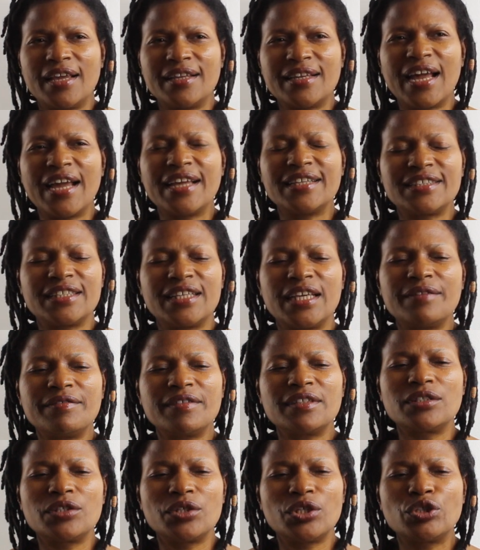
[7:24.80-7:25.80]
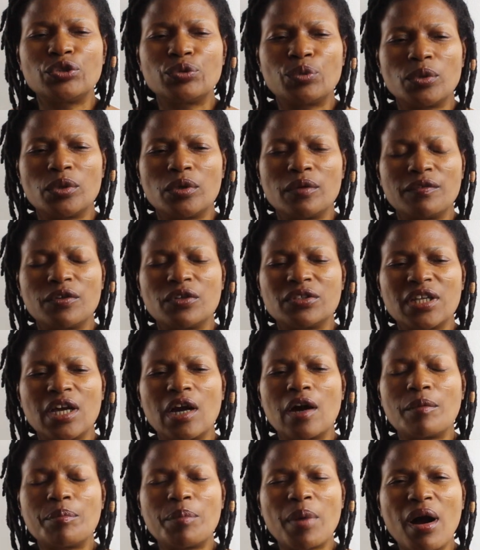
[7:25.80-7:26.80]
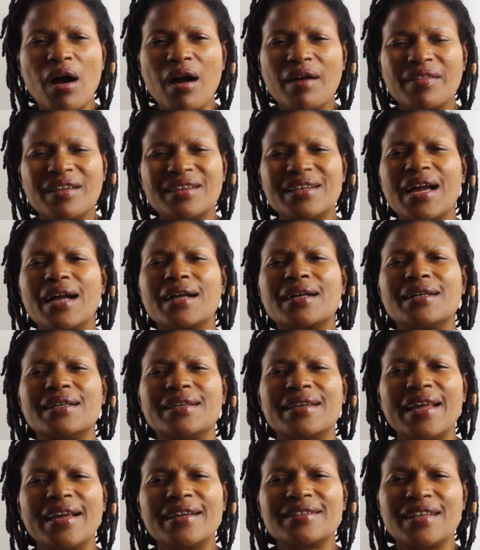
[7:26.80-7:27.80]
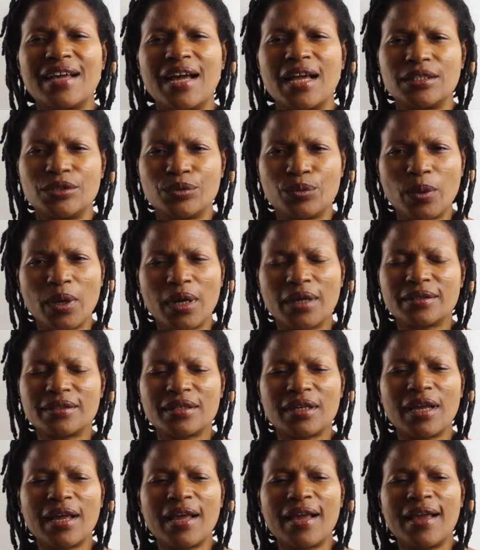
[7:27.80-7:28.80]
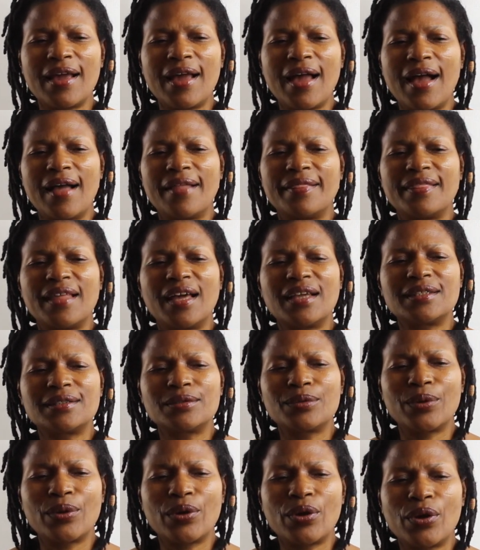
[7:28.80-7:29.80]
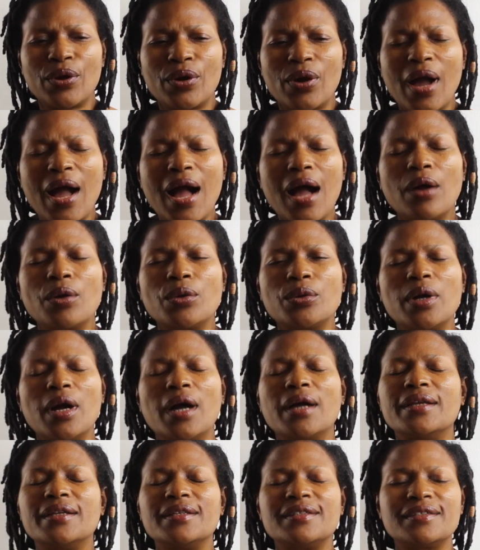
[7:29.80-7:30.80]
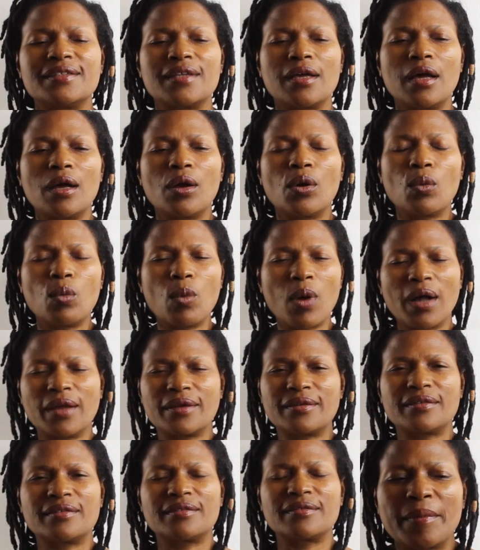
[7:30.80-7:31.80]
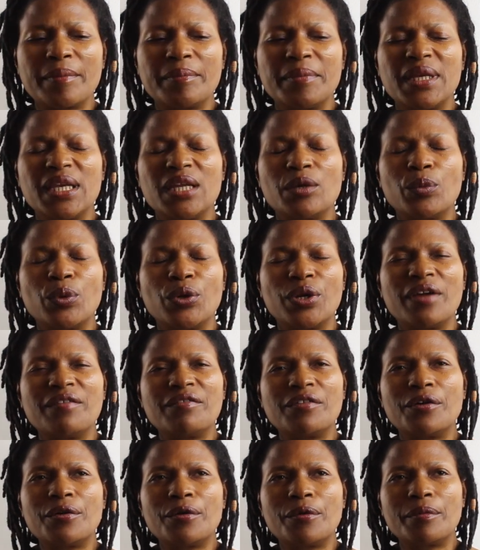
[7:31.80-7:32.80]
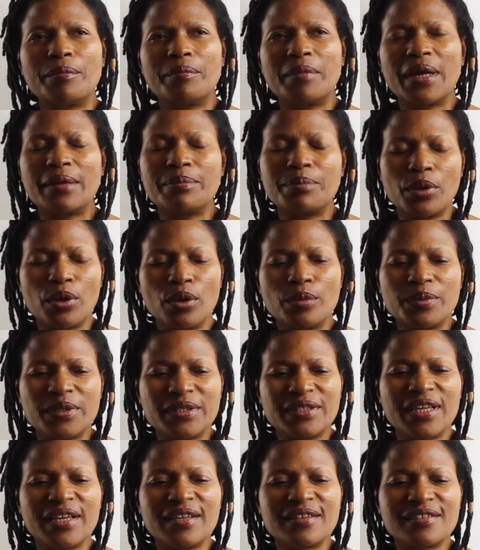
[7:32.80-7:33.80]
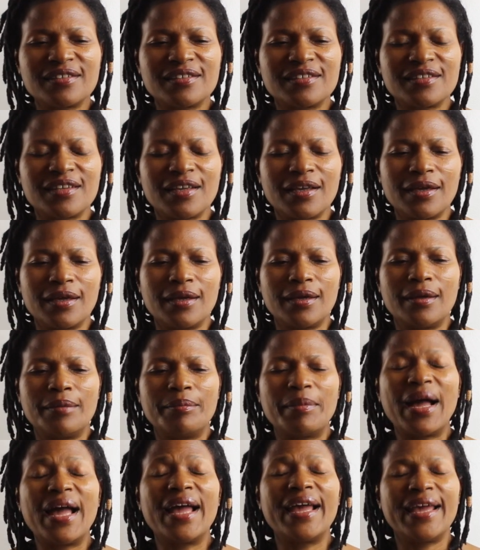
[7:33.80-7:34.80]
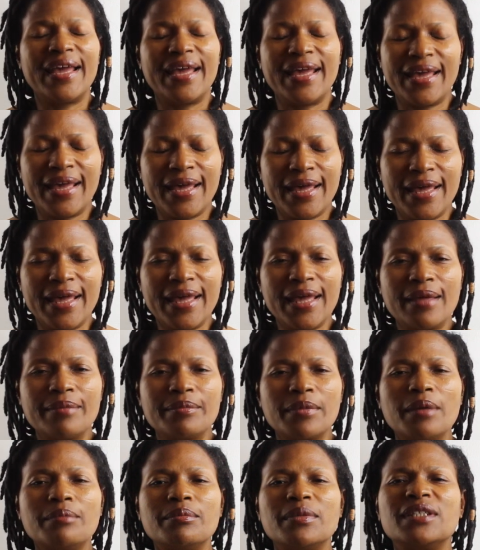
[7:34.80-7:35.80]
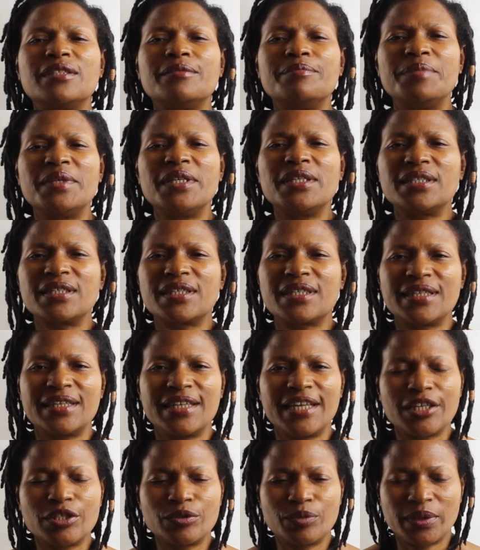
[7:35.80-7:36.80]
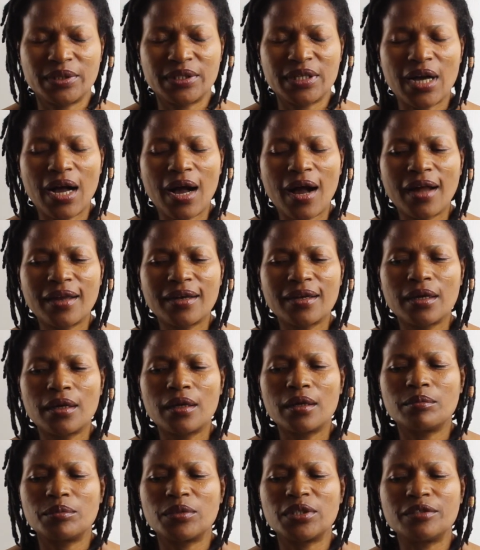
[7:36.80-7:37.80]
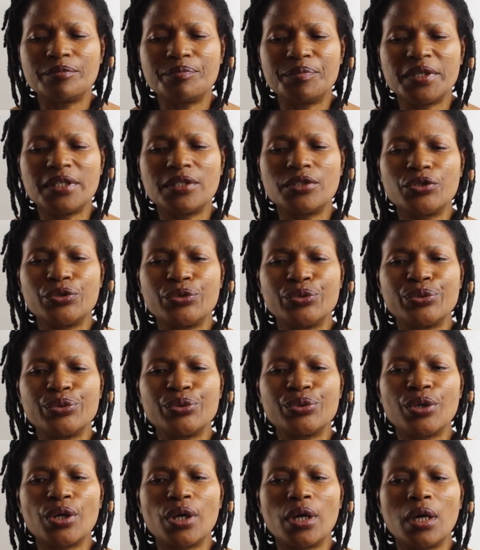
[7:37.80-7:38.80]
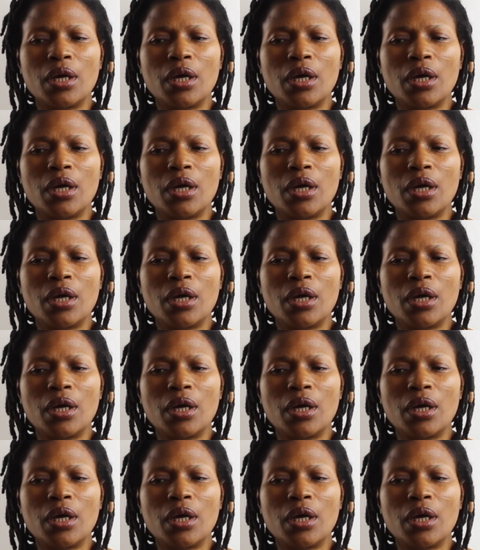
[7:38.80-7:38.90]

is given to each one of us our path that connect as one. And that's how God is one. Meaning whatever my purpose is, my aim must be to connect with God, must be to